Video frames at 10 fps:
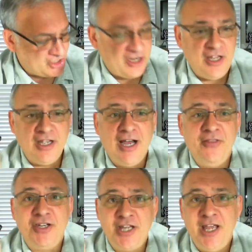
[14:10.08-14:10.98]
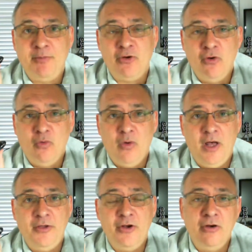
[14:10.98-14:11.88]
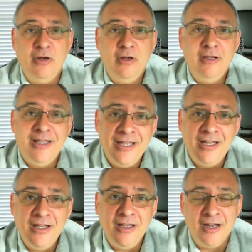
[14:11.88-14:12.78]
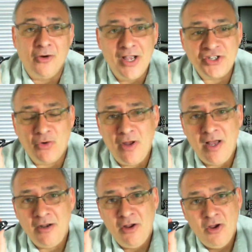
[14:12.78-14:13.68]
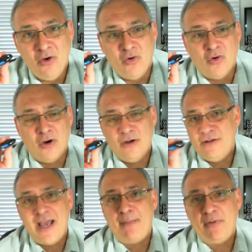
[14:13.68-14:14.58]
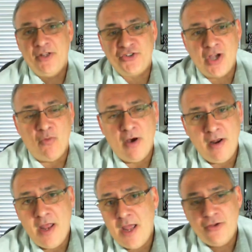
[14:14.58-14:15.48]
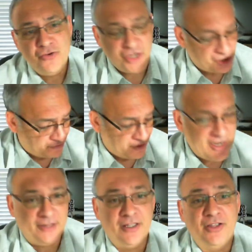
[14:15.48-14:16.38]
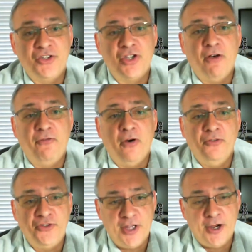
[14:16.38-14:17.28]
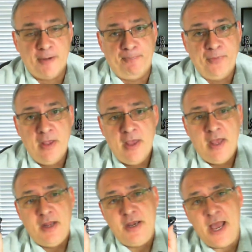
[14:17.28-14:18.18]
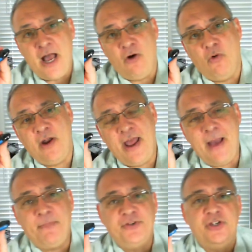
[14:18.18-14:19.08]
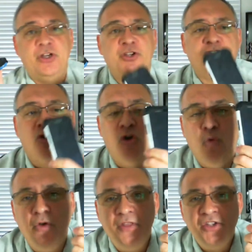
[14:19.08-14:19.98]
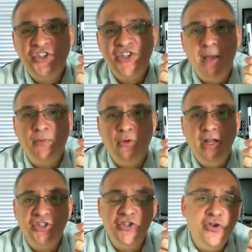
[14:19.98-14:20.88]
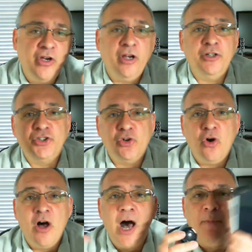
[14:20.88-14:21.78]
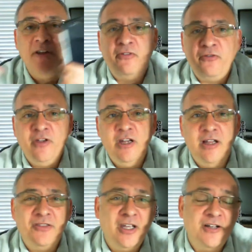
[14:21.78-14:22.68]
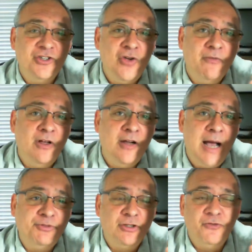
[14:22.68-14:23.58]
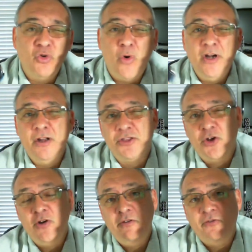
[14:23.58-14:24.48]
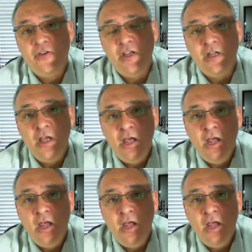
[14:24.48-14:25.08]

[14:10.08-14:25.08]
sitting on the table while you're eating in a restaurant or yapping to someone, and you just forget that the cell phone's there. Now what happens is when this separates, and you can control how many feet, I think you have an option of 20 to 30 feet.